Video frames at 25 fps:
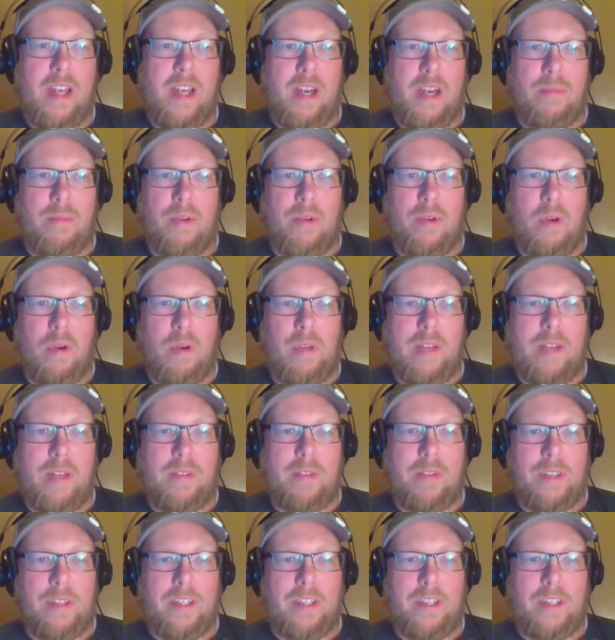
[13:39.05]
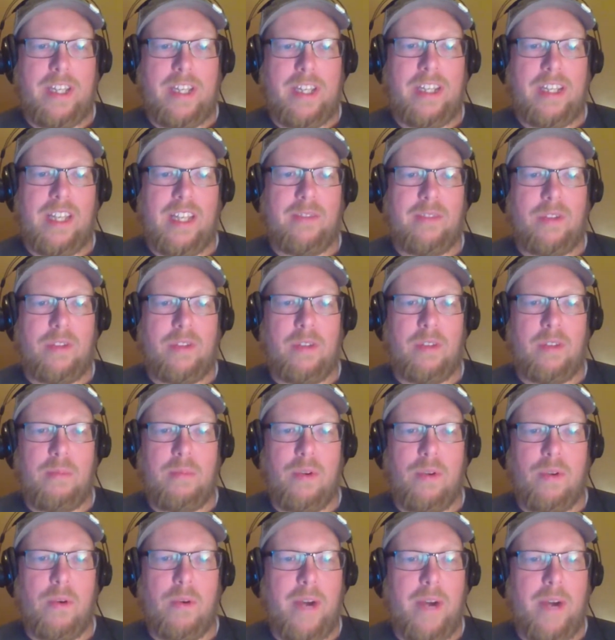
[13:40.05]
a pro level, elite level
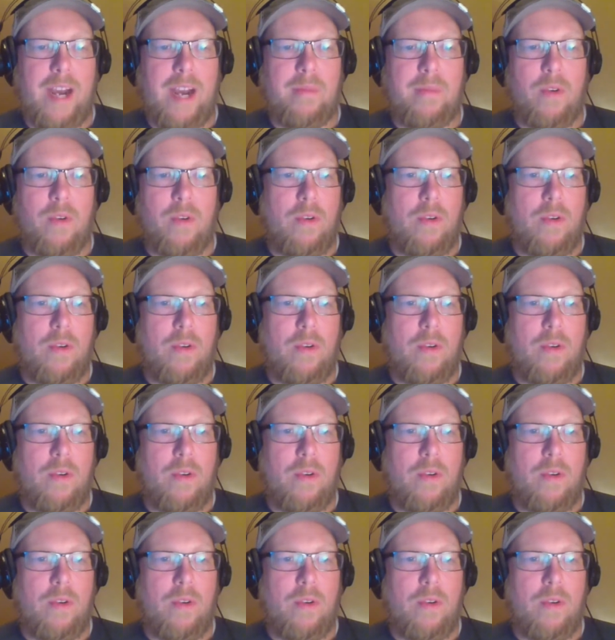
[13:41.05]
program,